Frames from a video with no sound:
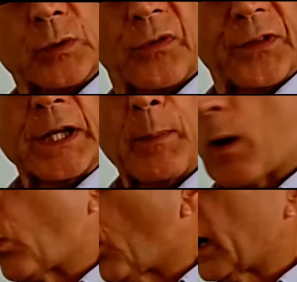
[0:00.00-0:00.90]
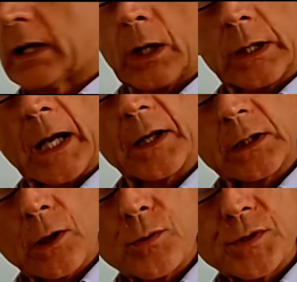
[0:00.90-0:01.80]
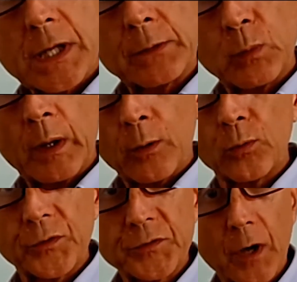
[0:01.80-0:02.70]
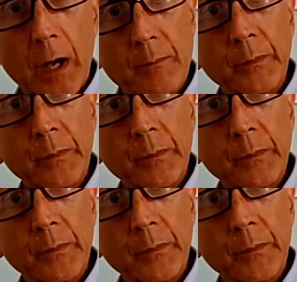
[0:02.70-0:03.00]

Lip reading: can think about what colour clothes they wear all the time.